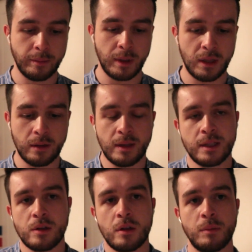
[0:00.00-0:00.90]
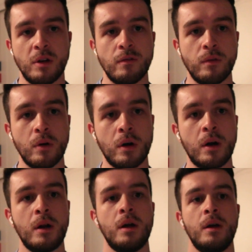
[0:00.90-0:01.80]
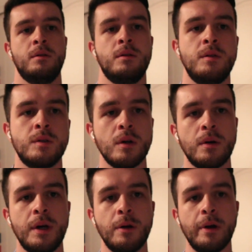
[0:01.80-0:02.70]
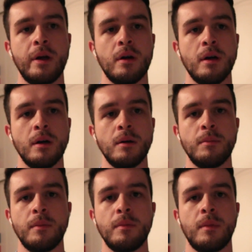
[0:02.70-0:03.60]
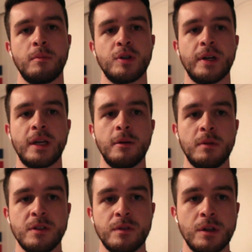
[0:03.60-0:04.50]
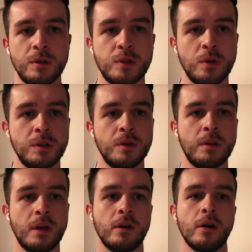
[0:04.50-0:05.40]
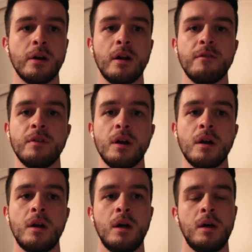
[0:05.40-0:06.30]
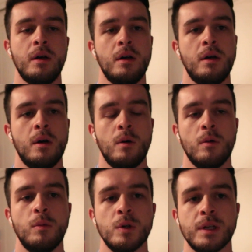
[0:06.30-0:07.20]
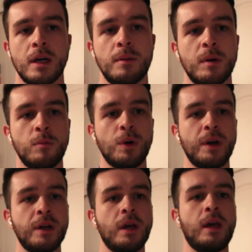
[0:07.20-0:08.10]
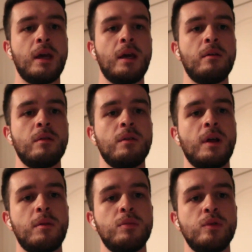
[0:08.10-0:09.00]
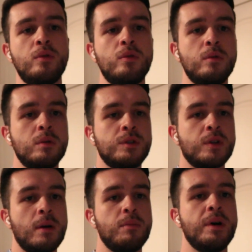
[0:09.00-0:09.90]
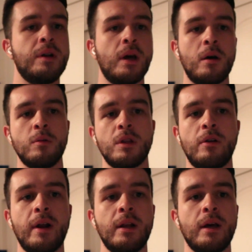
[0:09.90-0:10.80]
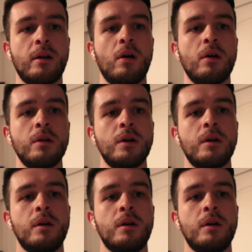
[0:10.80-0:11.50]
And that's all I'm here for. So anyway, I'm trying to keep these videos short, so I think I'll cut it off there. One more time, I'm wearing a light blue striped button down with the granddad collar.